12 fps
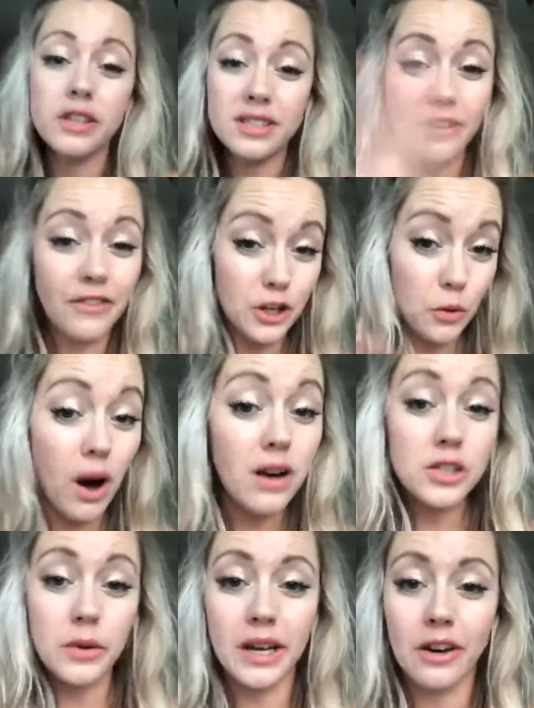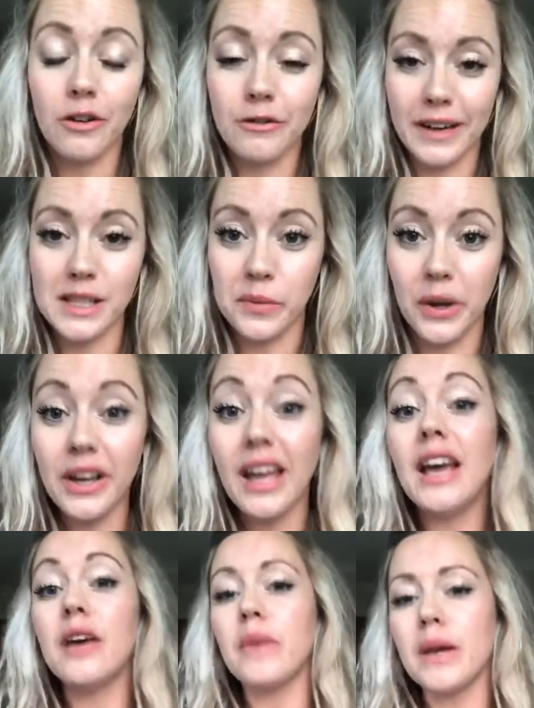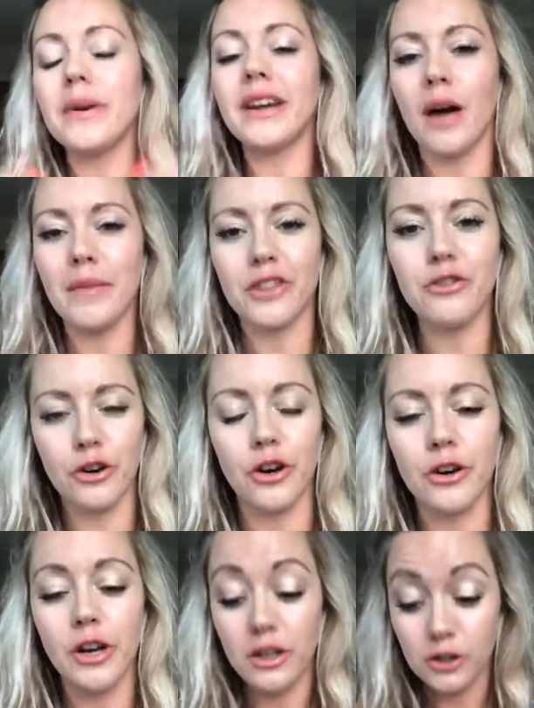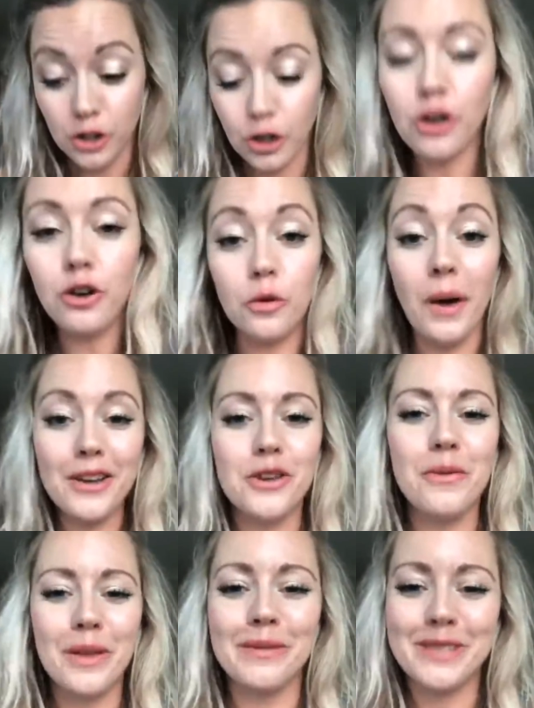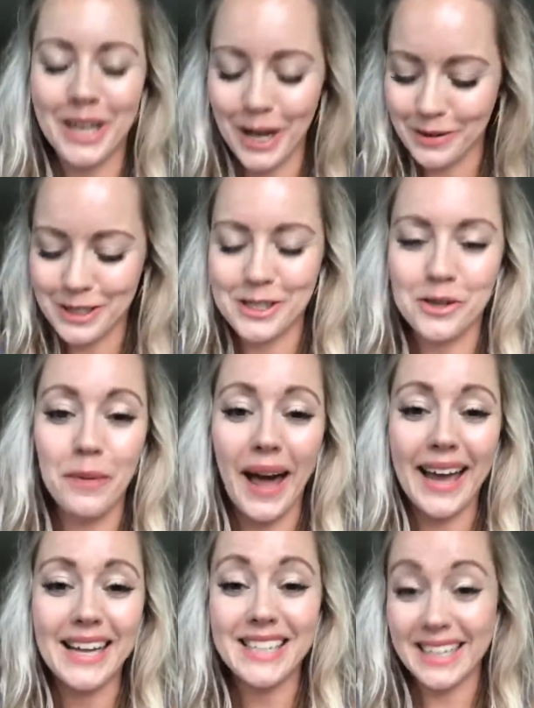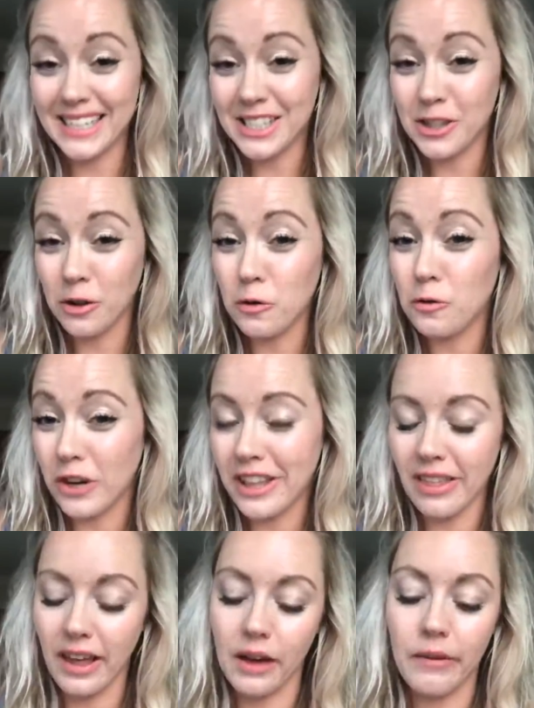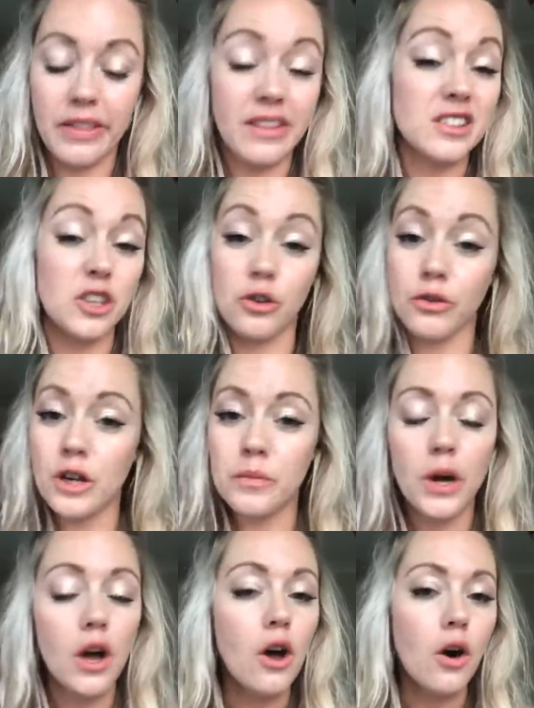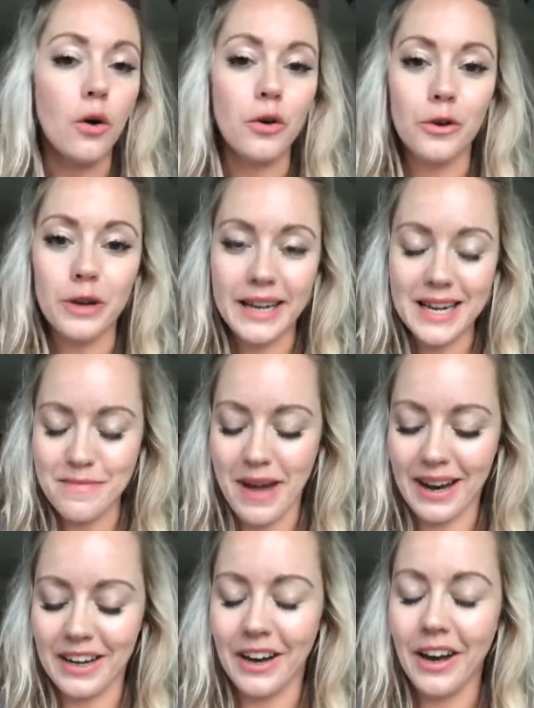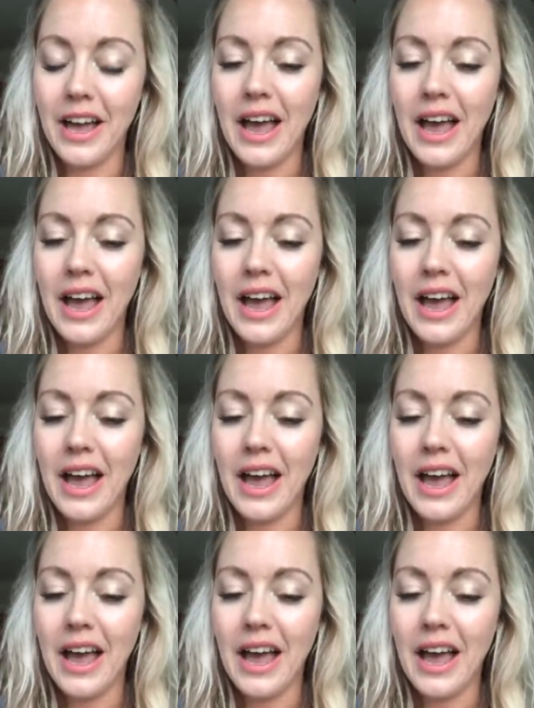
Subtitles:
stuff that you are doing on Facebook, people are coming through to where you want them to go, which is your page and into your free thing, whether it's a group or your lead magnet.